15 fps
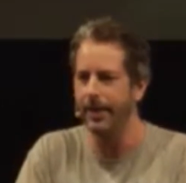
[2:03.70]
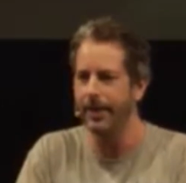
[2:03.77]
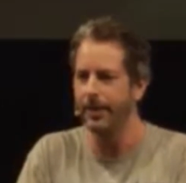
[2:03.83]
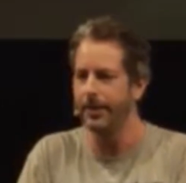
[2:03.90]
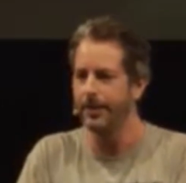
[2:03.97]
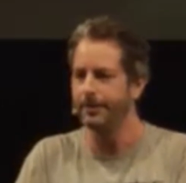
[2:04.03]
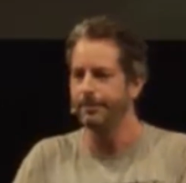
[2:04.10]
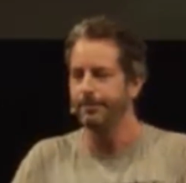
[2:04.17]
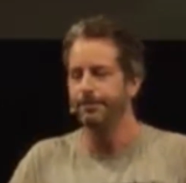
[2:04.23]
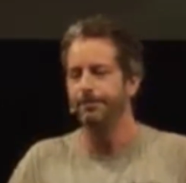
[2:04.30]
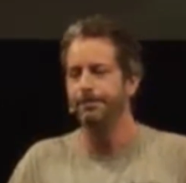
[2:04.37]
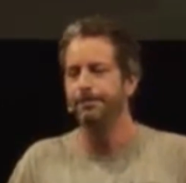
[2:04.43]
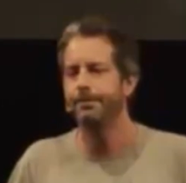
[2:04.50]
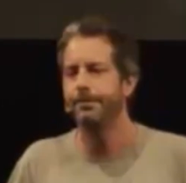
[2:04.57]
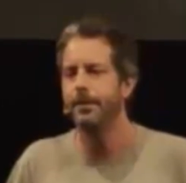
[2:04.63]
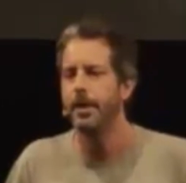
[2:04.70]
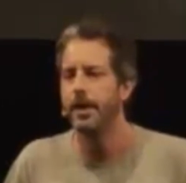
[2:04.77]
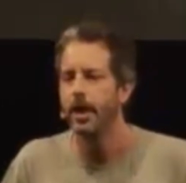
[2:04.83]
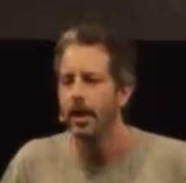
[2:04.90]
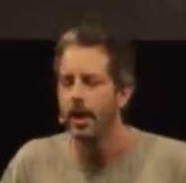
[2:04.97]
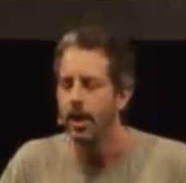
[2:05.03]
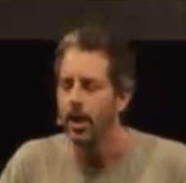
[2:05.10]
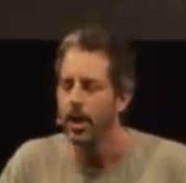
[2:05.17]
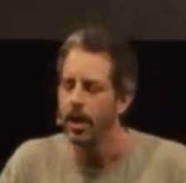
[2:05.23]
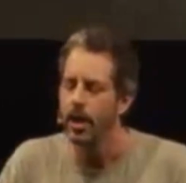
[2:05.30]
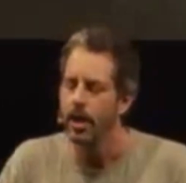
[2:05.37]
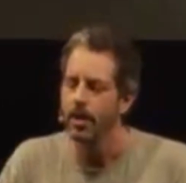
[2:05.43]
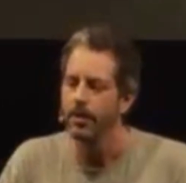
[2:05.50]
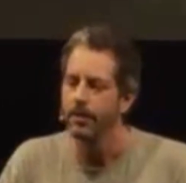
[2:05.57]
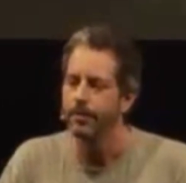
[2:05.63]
(no one is talking)